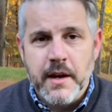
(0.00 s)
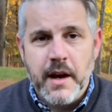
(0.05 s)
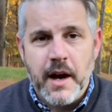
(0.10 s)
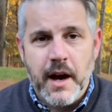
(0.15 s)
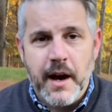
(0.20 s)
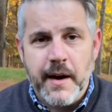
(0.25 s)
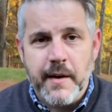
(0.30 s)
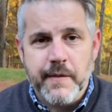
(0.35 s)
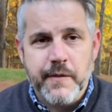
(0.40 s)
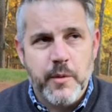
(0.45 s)

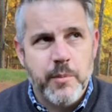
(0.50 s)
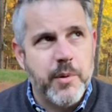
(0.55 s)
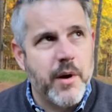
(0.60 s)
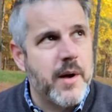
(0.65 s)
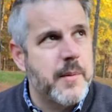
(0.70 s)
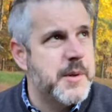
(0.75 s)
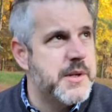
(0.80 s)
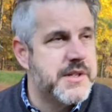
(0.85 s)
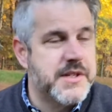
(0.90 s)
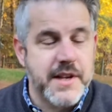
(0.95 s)
for
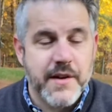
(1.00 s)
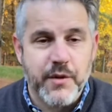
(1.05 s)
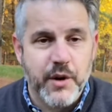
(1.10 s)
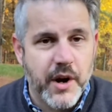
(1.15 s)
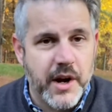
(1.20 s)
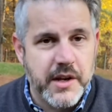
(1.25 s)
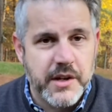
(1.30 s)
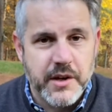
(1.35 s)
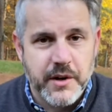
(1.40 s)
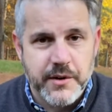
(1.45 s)
probably 7 or
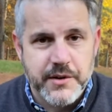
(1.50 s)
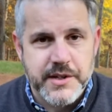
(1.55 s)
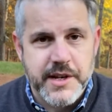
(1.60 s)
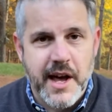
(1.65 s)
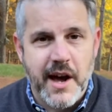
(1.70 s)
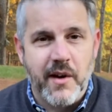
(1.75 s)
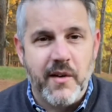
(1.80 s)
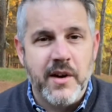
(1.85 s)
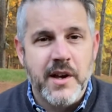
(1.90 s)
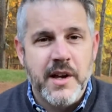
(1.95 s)
8 years
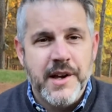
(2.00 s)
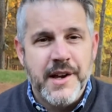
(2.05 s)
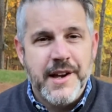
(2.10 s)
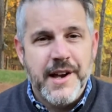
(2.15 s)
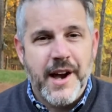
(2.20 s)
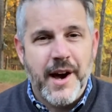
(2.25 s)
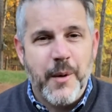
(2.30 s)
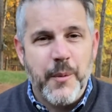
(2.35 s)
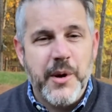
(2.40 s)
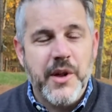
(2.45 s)
now.
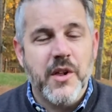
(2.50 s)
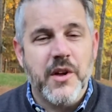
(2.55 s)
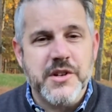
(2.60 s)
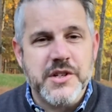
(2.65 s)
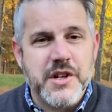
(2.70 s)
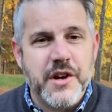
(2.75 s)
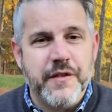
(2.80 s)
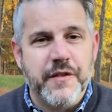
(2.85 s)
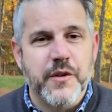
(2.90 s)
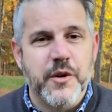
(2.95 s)
We
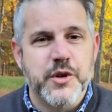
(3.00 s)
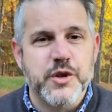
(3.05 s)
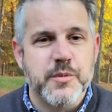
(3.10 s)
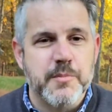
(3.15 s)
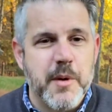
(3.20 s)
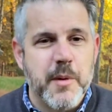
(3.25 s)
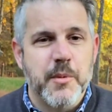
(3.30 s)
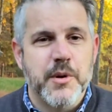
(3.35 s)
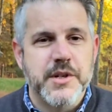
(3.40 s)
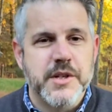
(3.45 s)
launched our first
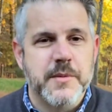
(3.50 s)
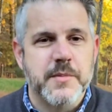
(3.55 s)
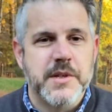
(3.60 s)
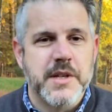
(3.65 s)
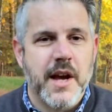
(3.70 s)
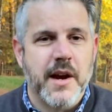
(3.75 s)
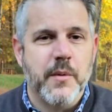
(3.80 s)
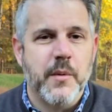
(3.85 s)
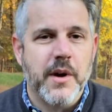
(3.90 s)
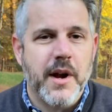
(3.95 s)
membership
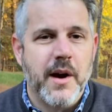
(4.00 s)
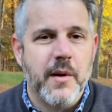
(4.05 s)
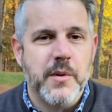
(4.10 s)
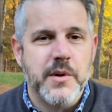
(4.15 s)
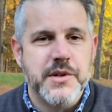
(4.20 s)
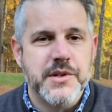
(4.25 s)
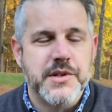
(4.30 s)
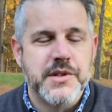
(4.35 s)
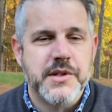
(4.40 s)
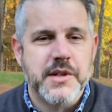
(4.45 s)
site when I
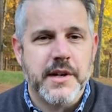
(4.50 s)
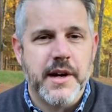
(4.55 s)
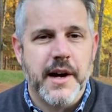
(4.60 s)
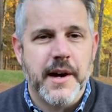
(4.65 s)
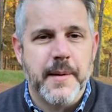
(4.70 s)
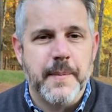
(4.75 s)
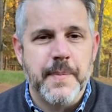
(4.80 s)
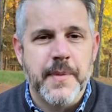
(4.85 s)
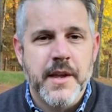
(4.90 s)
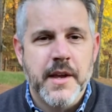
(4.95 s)
was
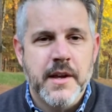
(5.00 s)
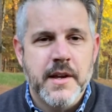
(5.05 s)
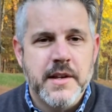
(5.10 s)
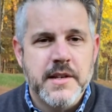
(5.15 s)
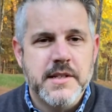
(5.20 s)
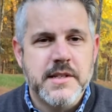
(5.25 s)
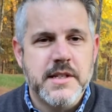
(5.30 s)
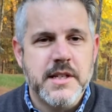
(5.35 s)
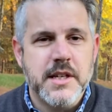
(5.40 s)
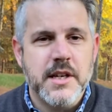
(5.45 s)

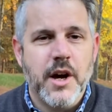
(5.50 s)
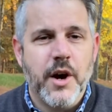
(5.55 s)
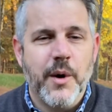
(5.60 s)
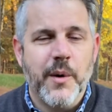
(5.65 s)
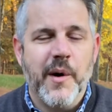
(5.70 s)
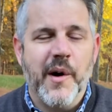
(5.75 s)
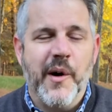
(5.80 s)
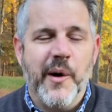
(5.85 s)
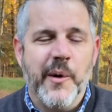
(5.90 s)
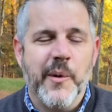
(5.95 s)

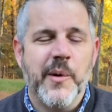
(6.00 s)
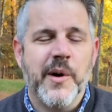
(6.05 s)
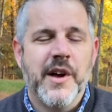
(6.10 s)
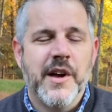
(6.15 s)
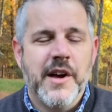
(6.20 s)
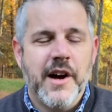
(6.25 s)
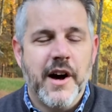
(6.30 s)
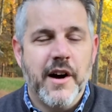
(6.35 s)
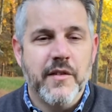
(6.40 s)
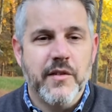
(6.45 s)
COO
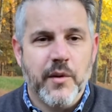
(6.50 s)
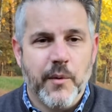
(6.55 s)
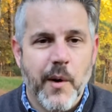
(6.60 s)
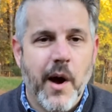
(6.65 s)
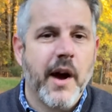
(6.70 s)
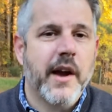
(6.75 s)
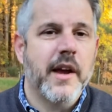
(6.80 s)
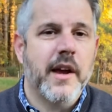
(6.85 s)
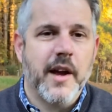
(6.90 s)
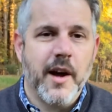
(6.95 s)
of the
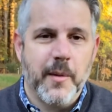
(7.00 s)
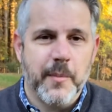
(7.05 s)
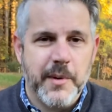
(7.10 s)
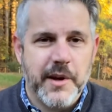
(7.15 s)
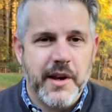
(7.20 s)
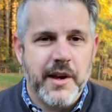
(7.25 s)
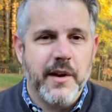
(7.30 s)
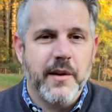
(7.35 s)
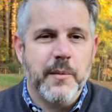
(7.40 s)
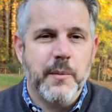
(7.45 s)
Rocket
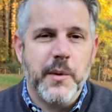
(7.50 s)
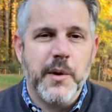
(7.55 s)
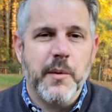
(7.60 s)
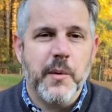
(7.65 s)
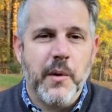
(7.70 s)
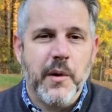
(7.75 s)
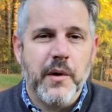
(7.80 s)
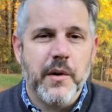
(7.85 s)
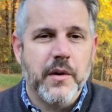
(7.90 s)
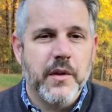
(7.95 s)
Company, and we
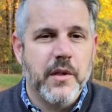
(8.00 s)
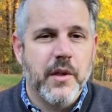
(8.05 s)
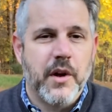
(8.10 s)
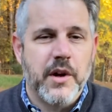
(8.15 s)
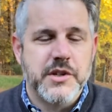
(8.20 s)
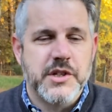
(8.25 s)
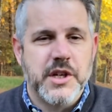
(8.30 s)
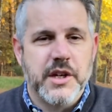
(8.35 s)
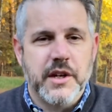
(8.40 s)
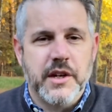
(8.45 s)
were
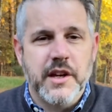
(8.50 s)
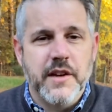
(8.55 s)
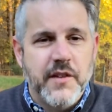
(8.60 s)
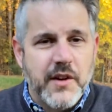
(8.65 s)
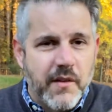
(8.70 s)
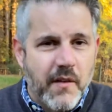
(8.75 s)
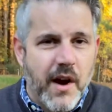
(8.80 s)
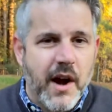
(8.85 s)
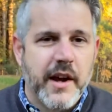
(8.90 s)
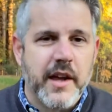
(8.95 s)
launching
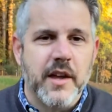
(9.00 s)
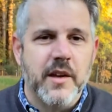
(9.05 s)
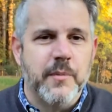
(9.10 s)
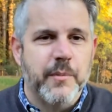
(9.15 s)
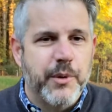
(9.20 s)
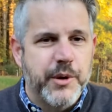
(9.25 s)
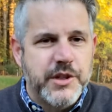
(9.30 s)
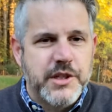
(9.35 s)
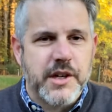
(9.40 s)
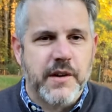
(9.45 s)
Giving Rocket and
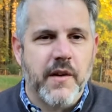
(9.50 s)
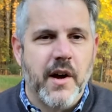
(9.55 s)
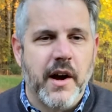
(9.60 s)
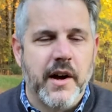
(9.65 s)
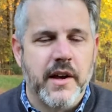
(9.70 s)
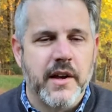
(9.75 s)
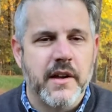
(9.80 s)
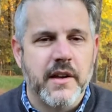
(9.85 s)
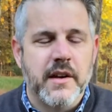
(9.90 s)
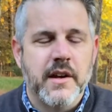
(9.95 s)
Preaching
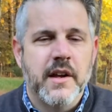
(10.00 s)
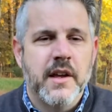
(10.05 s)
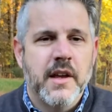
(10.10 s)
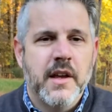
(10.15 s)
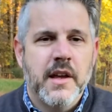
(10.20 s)
Rocket,